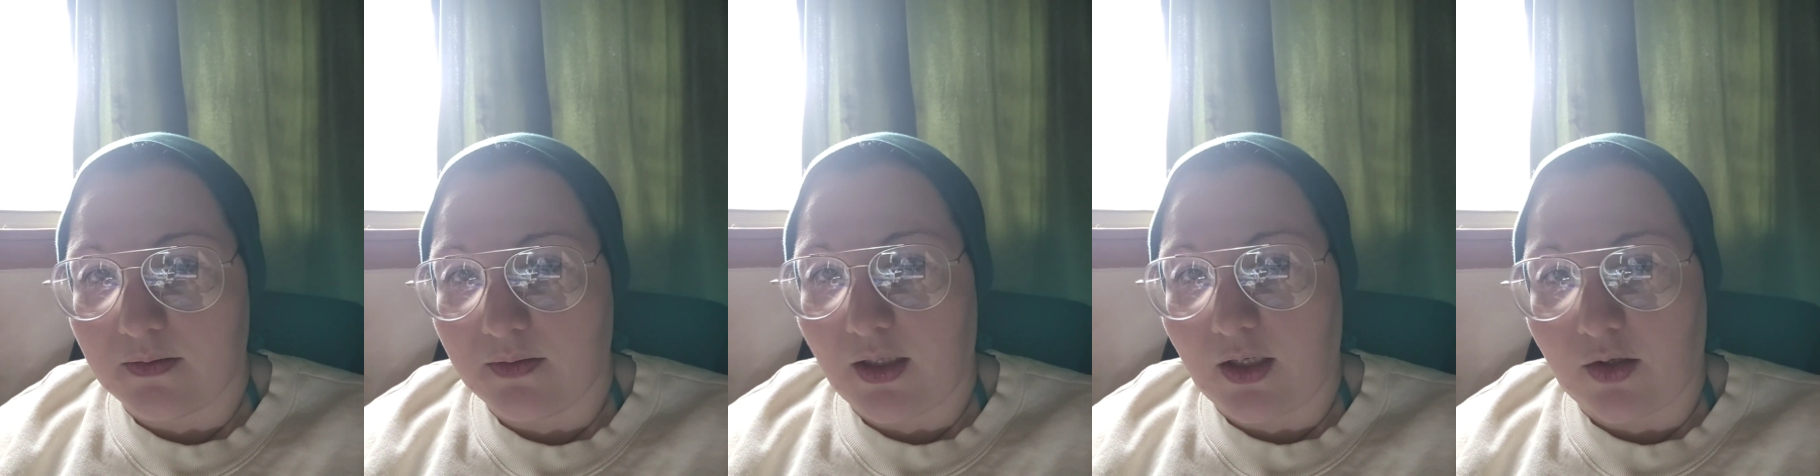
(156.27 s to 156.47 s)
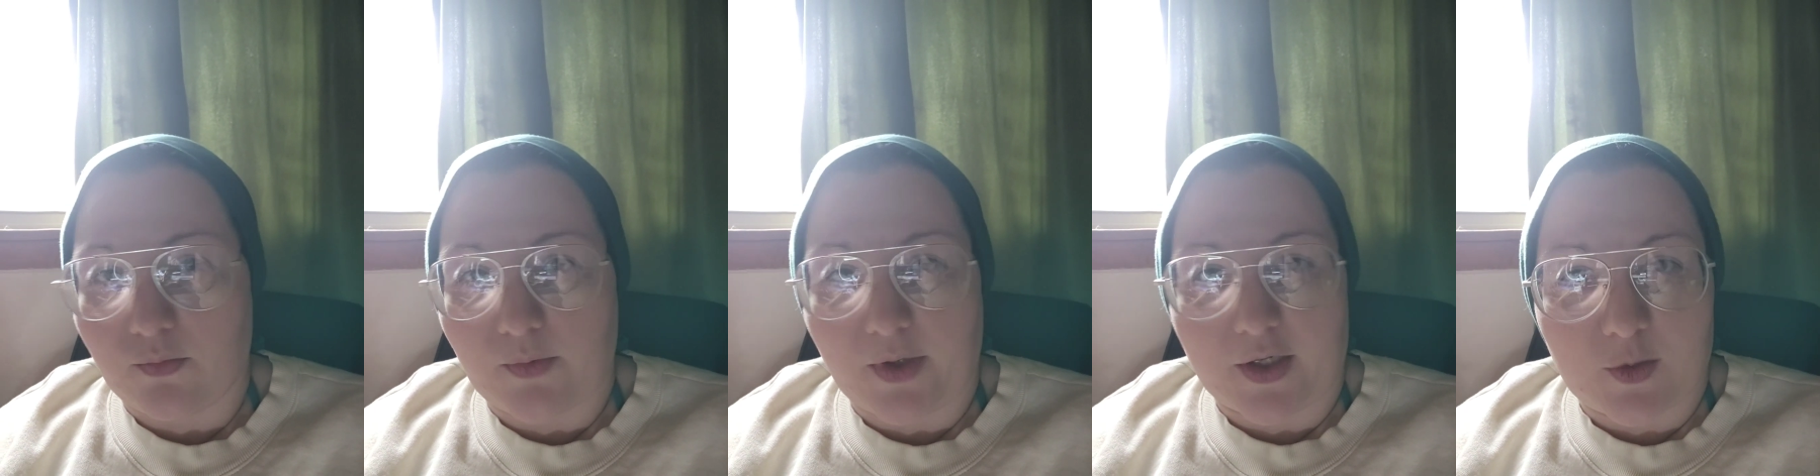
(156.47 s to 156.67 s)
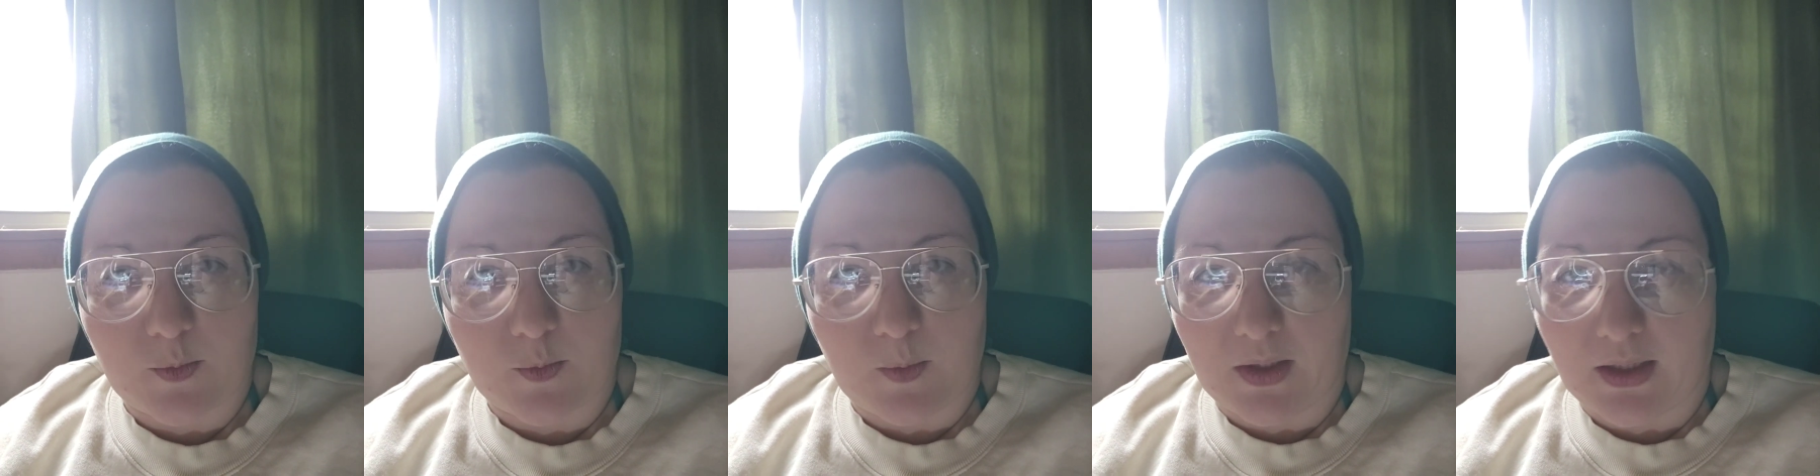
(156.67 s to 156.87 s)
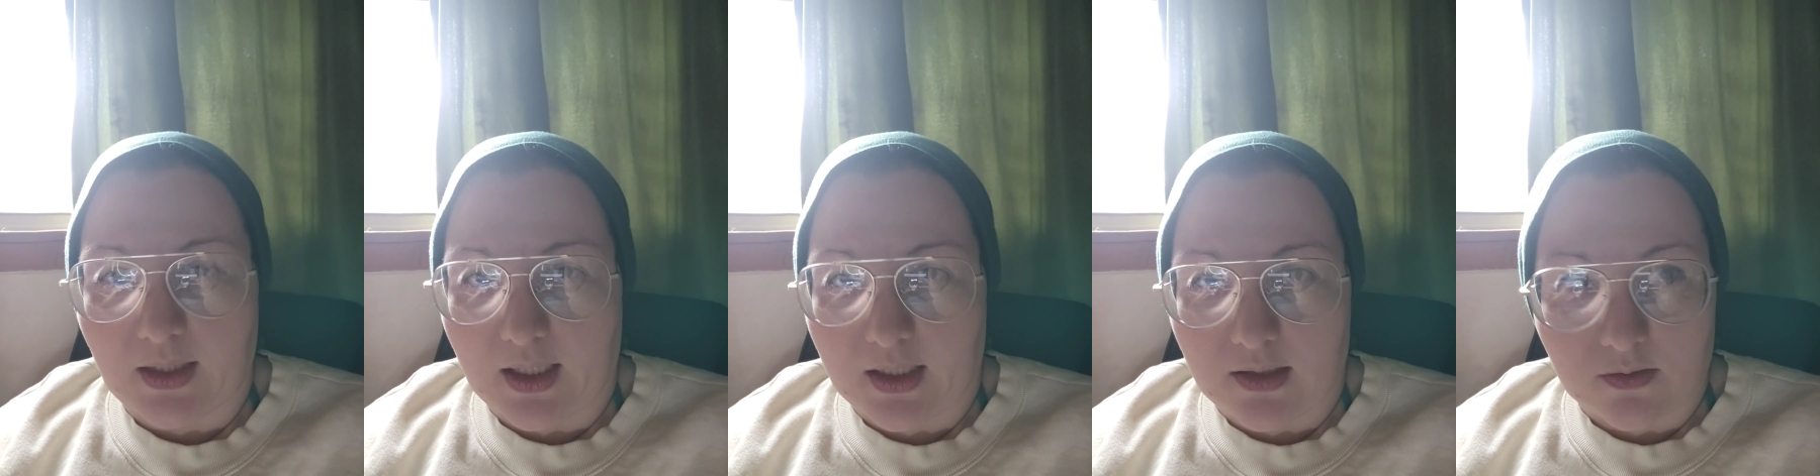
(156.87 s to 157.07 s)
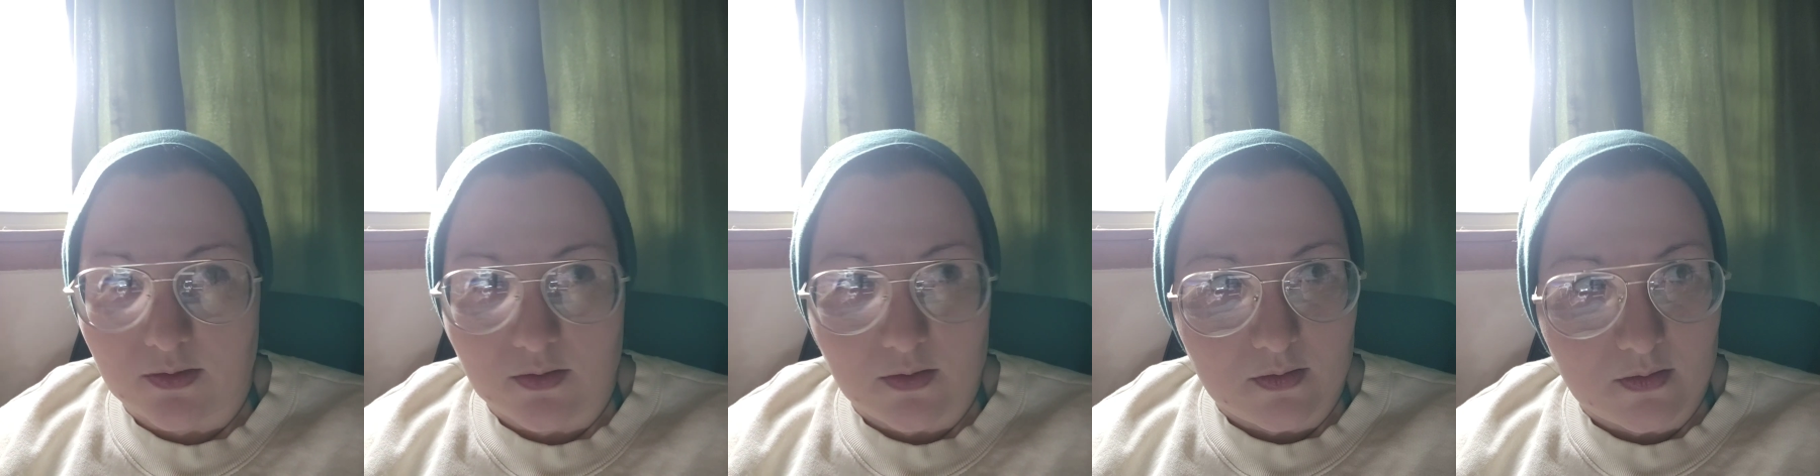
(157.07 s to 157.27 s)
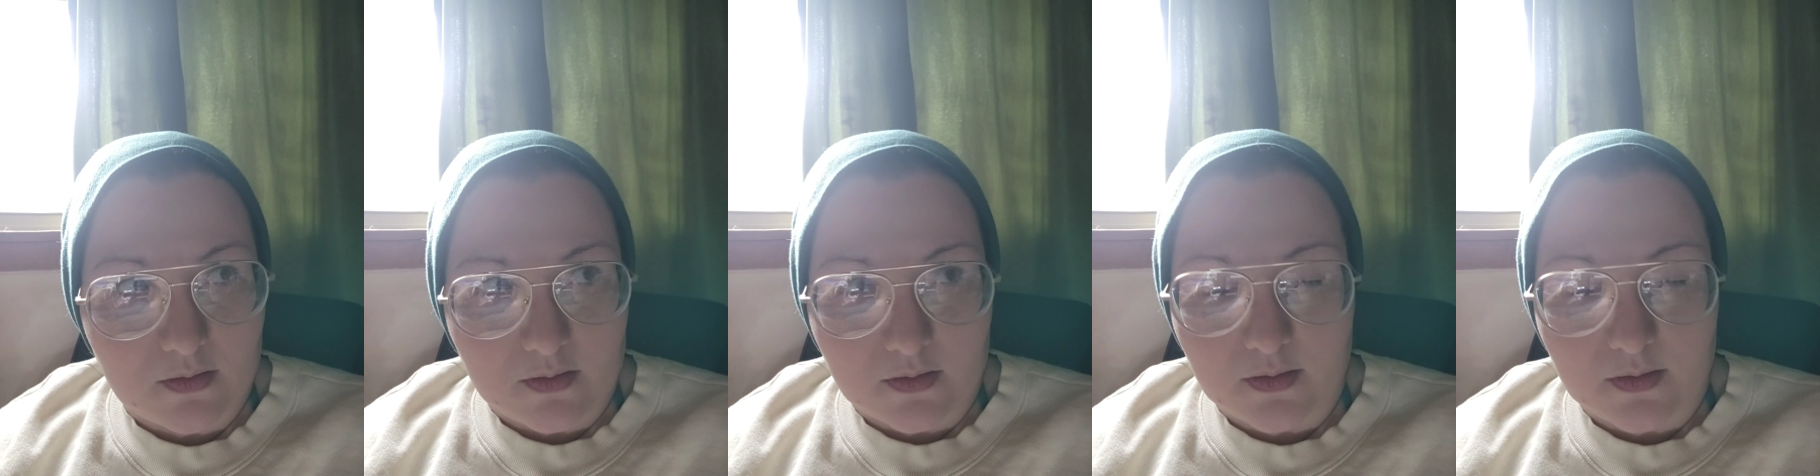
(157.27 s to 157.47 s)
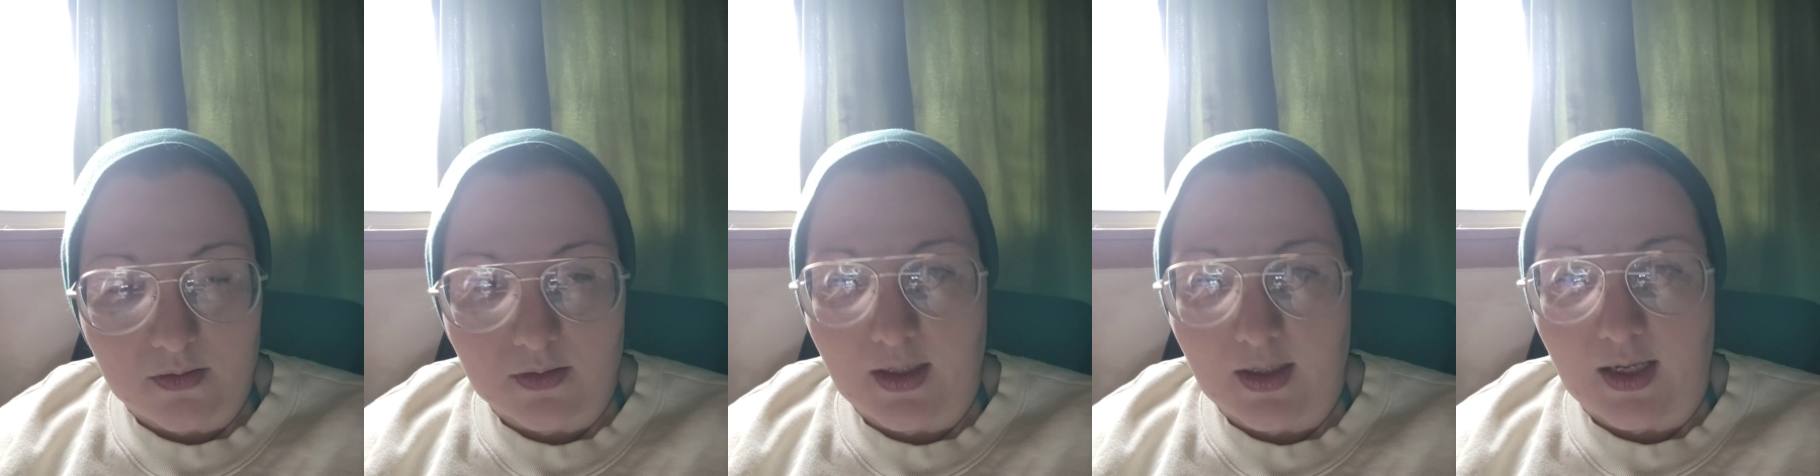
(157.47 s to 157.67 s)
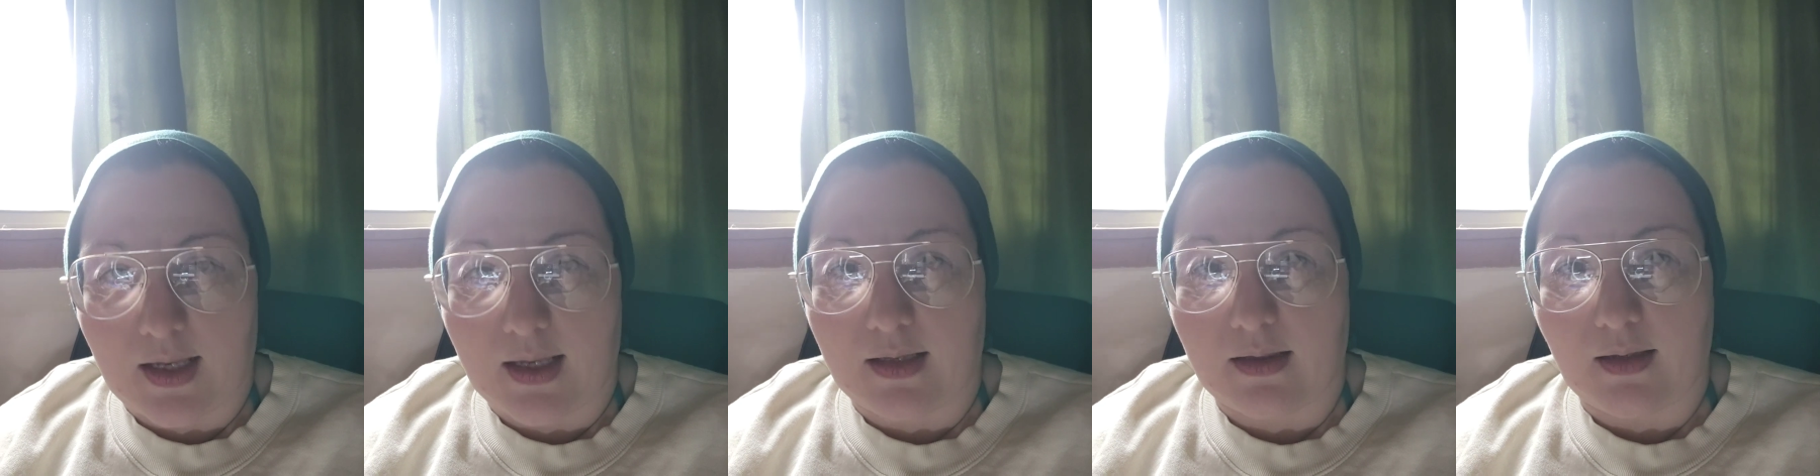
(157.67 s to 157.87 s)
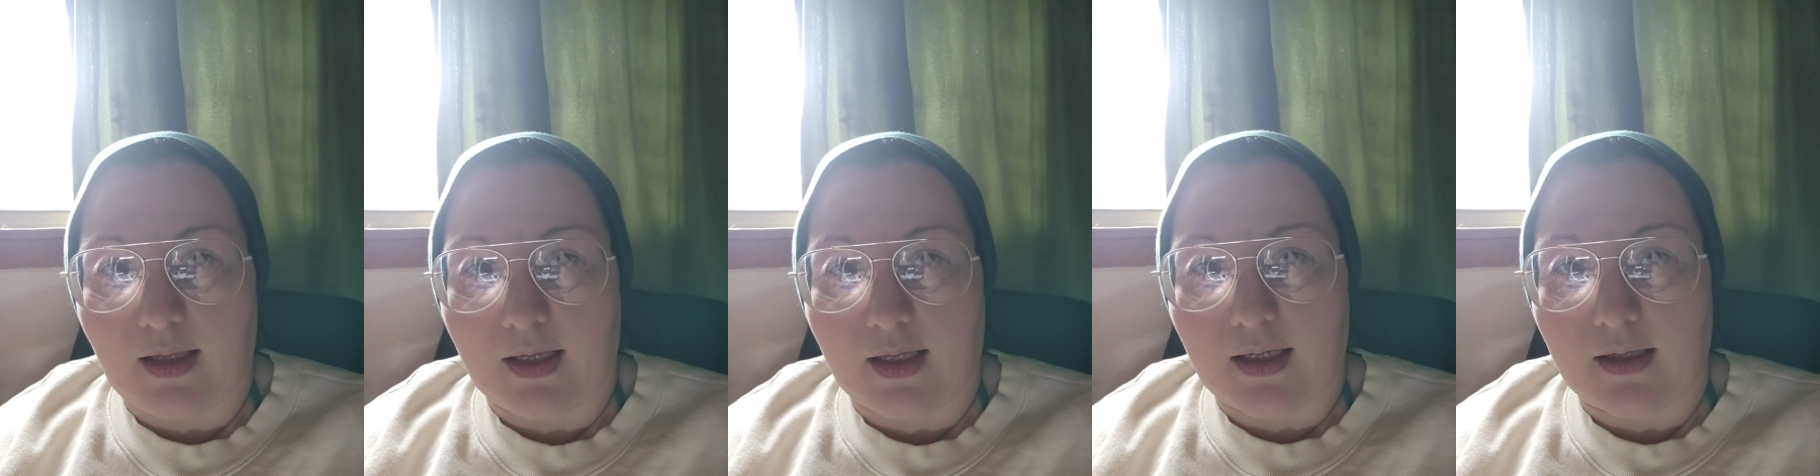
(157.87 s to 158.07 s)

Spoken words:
rice, bean, lentils, and